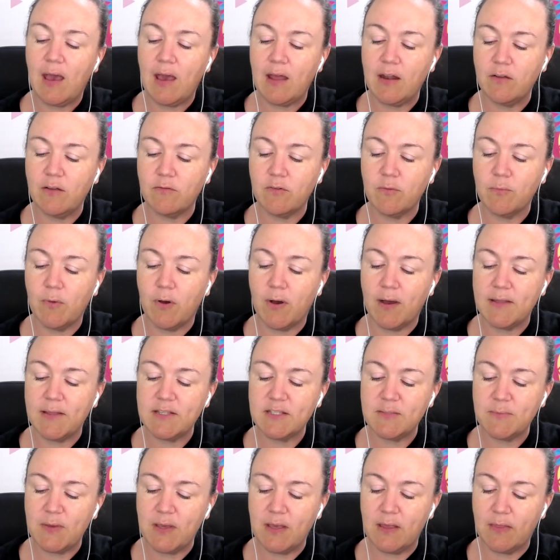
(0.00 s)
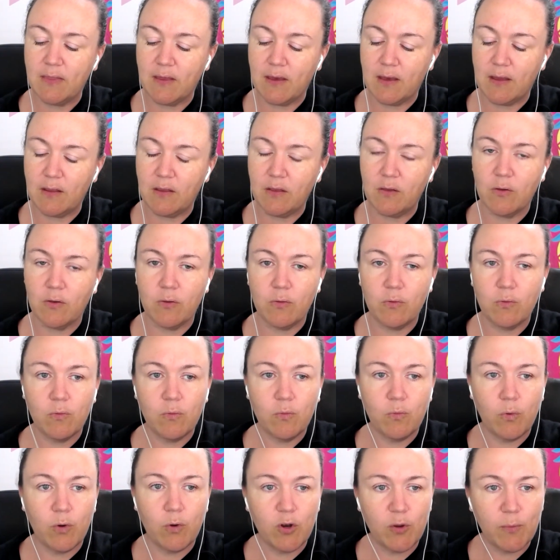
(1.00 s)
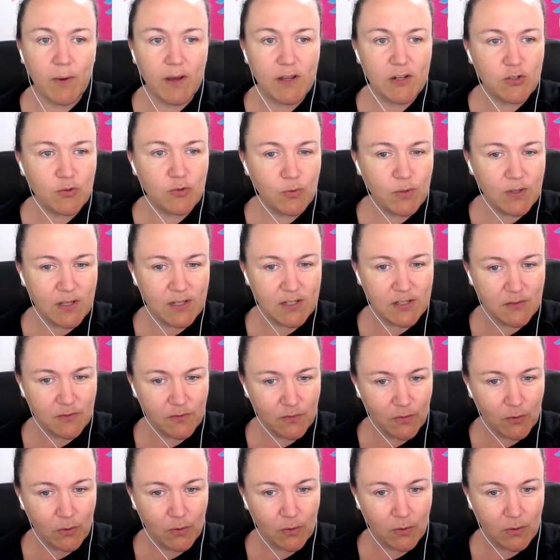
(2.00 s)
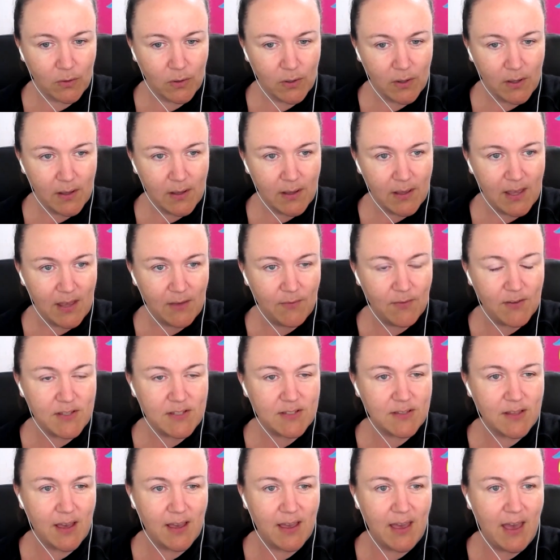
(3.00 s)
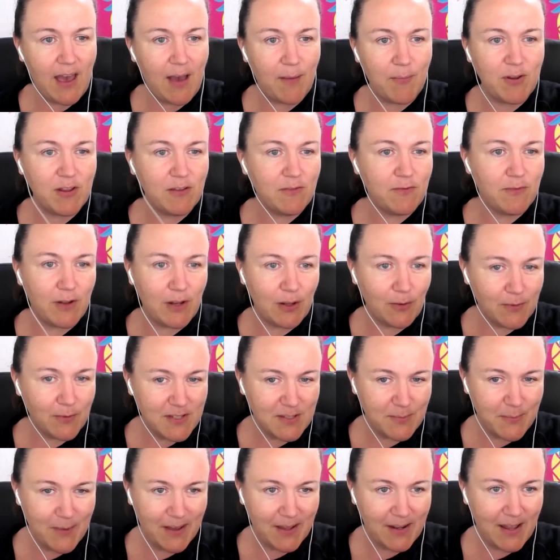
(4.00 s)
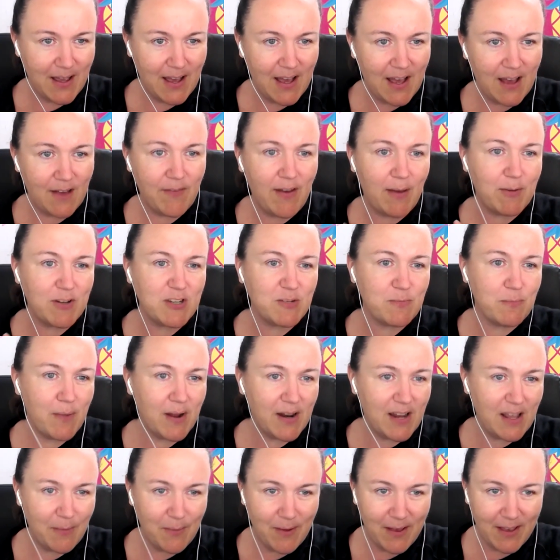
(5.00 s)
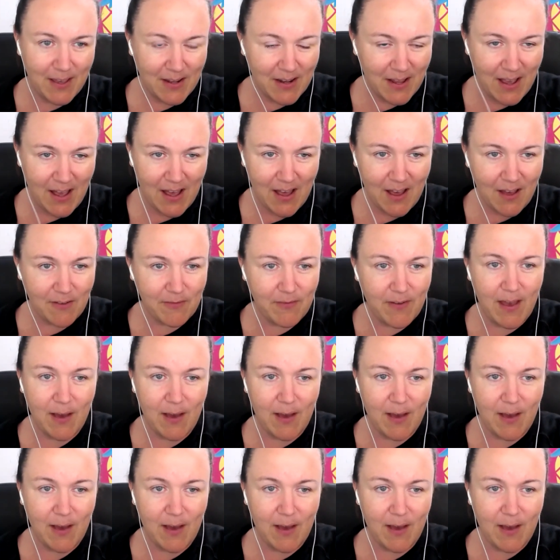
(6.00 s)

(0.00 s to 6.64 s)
And it reminds me that, you know, what am I doing this for? If it's like, how many followers am I going to have? How much money am I going to have?